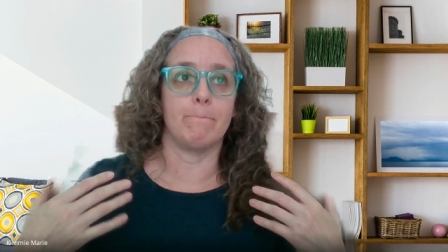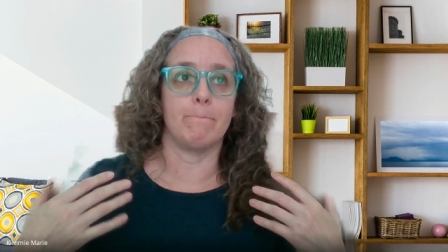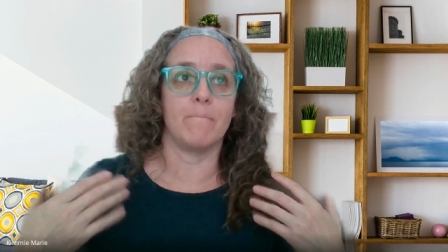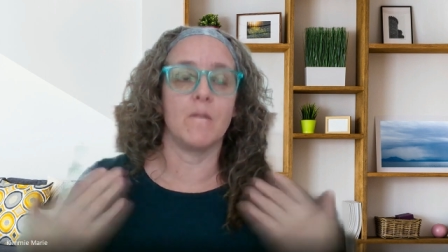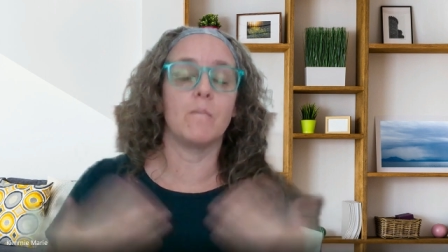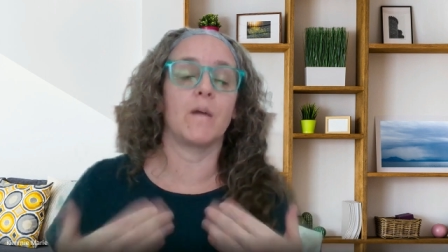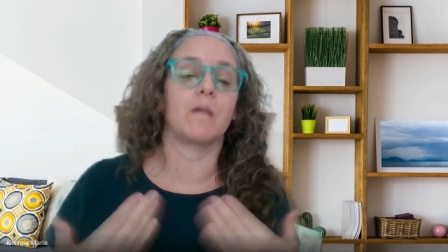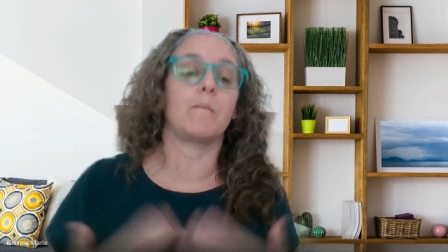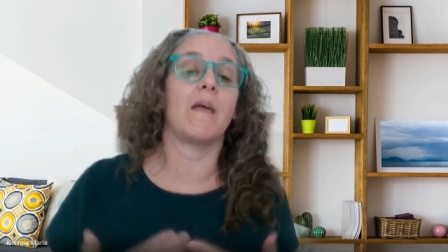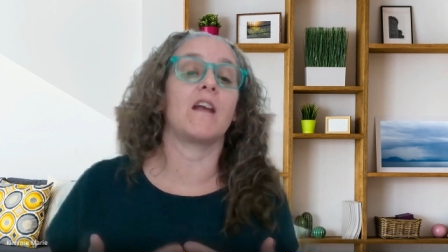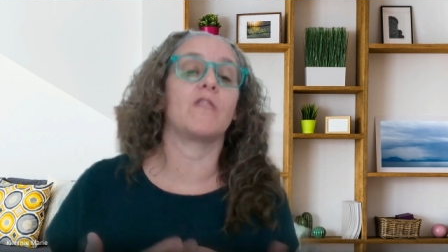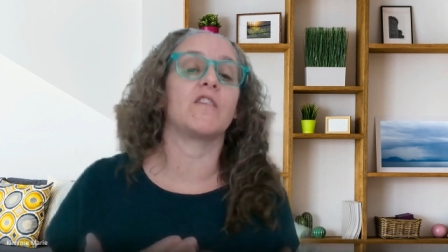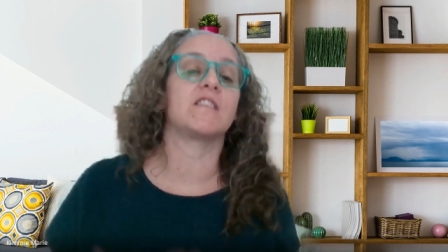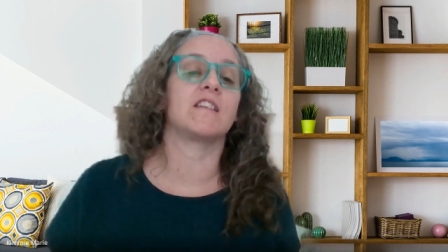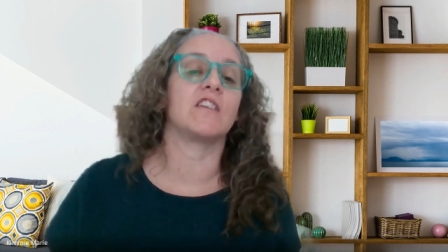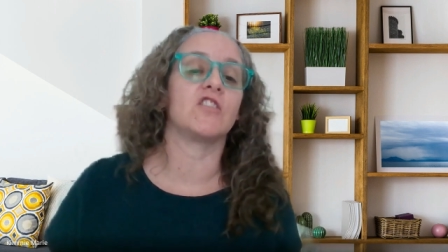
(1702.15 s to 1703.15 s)
like
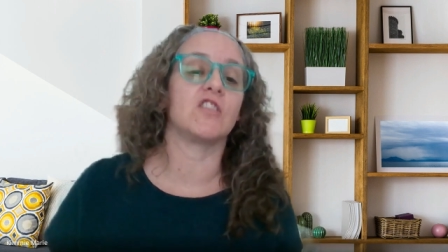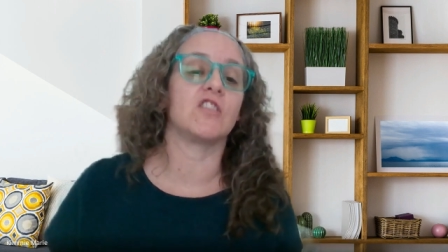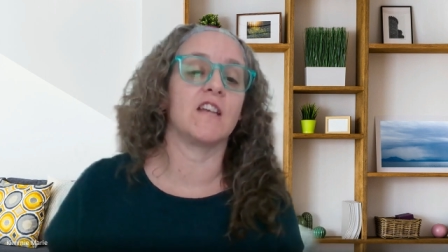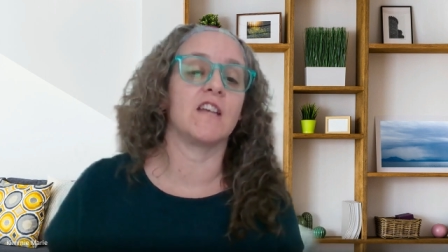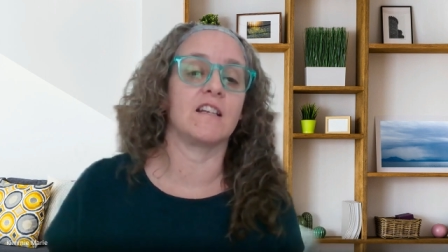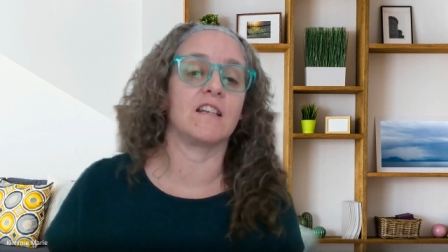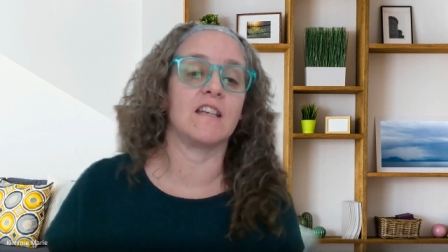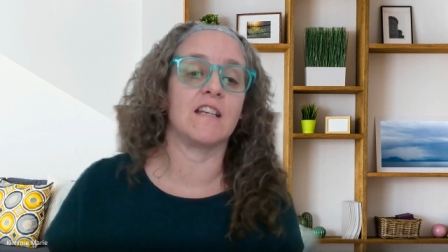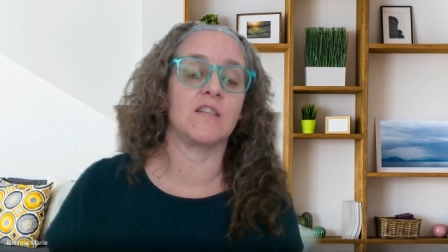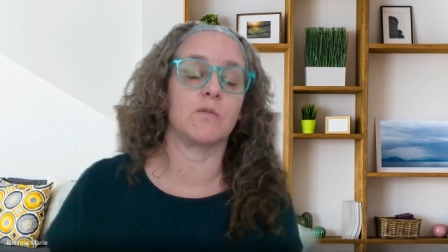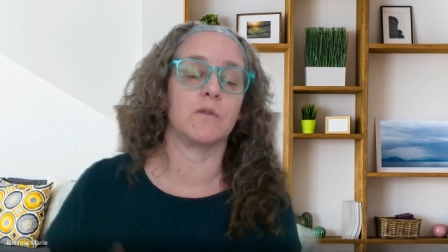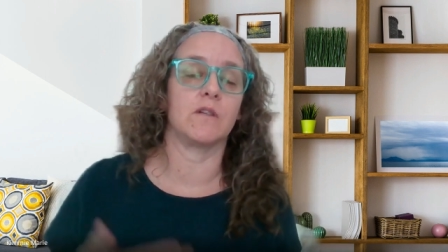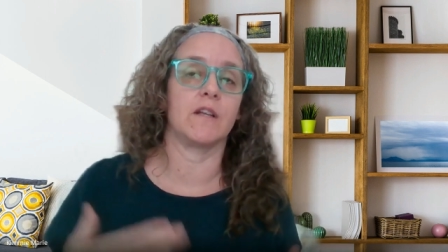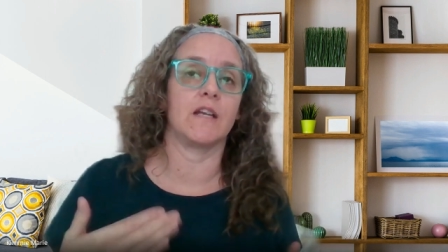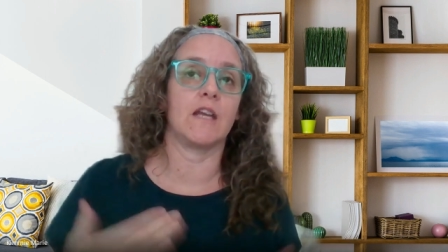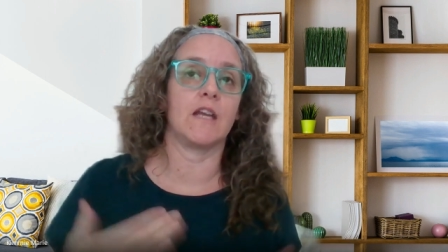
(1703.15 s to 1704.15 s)
manifestation techniques,
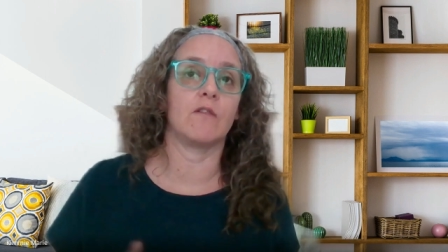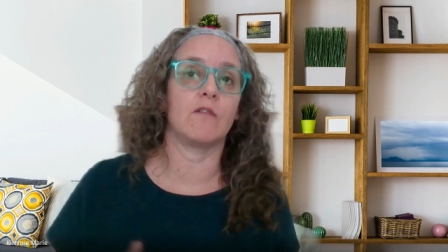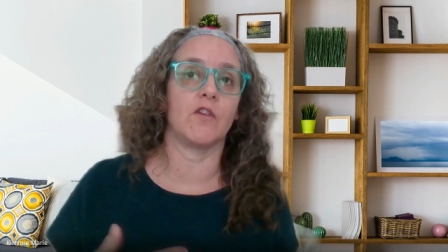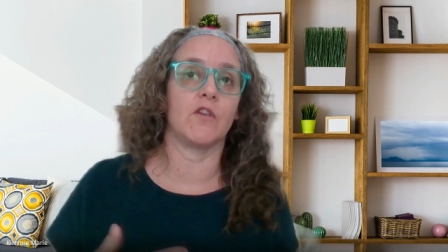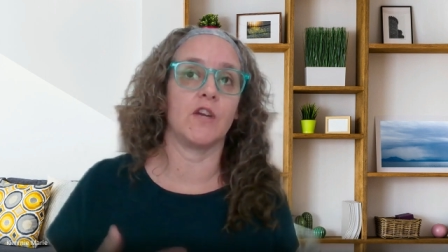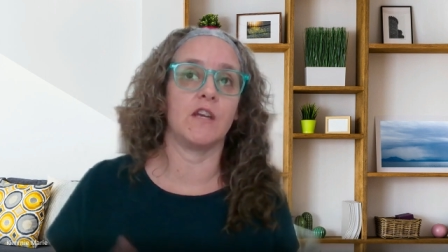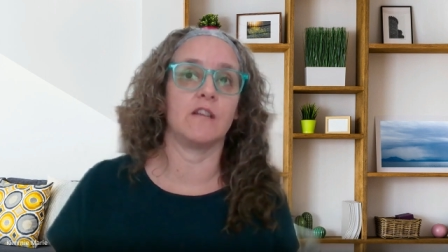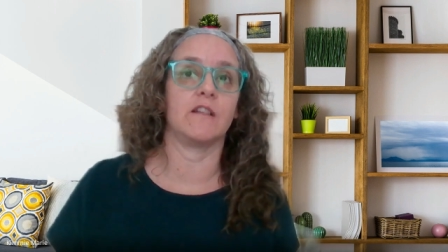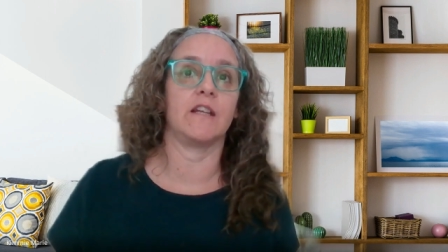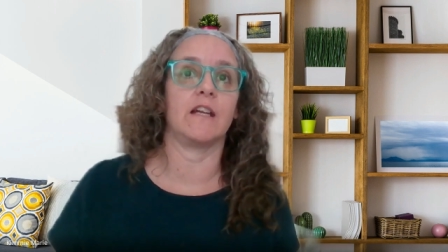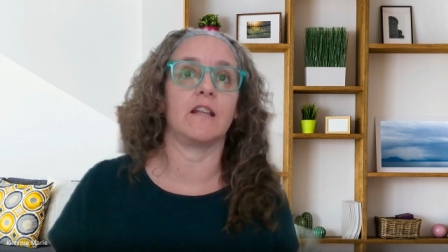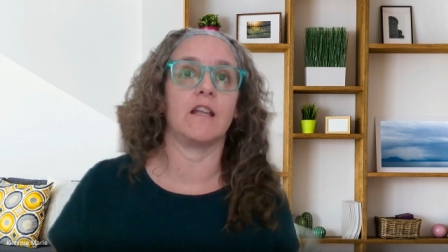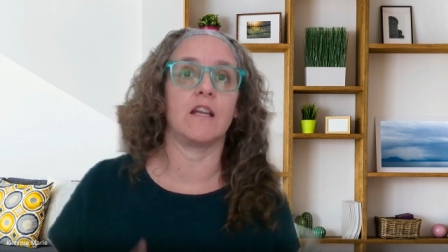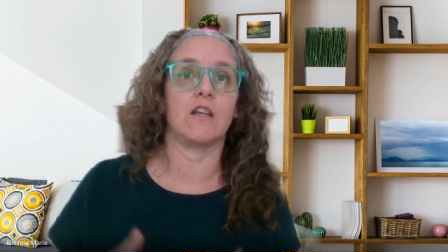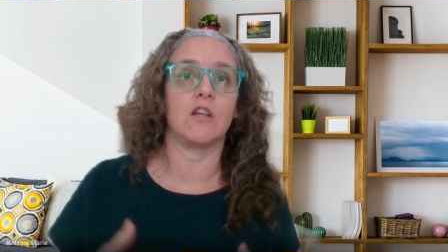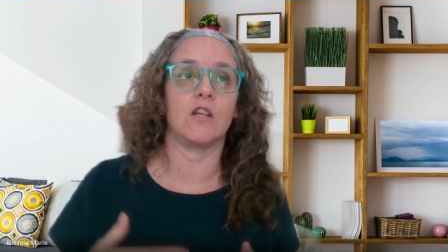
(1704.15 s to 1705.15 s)
where, like, even for healing,
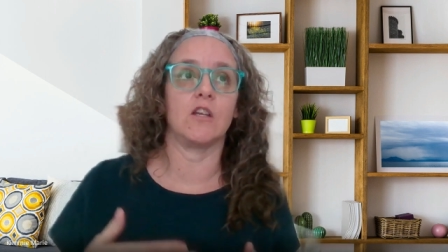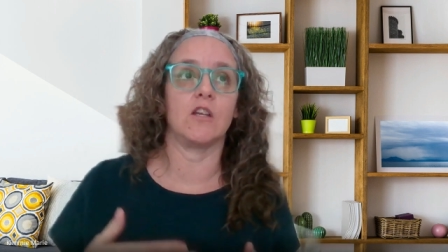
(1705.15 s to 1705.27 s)
like,